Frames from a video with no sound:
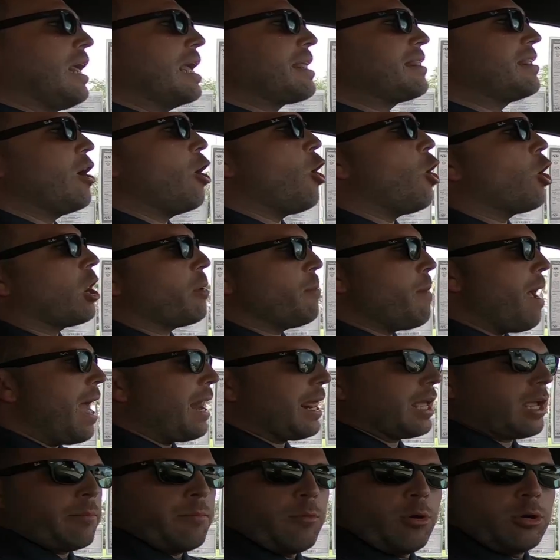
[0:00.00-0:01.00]
like the
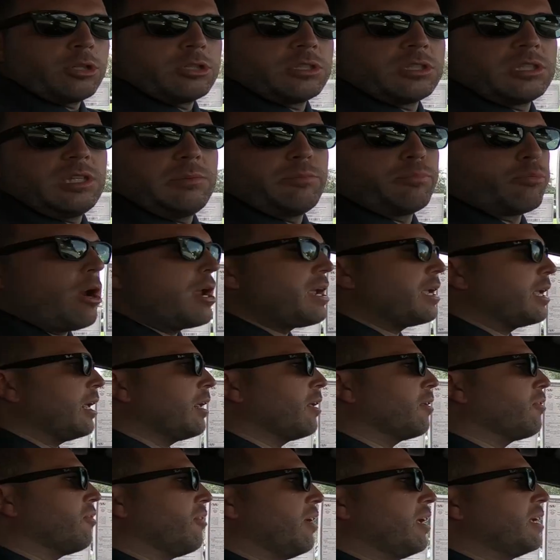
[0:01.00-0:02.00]
automatic emergency
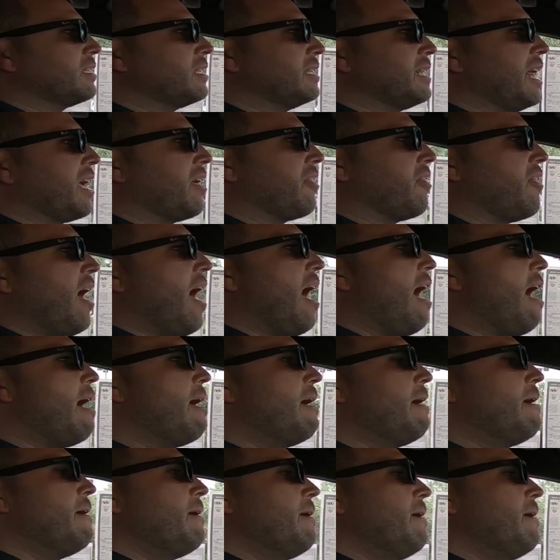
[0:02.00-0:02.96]
braking, things like that.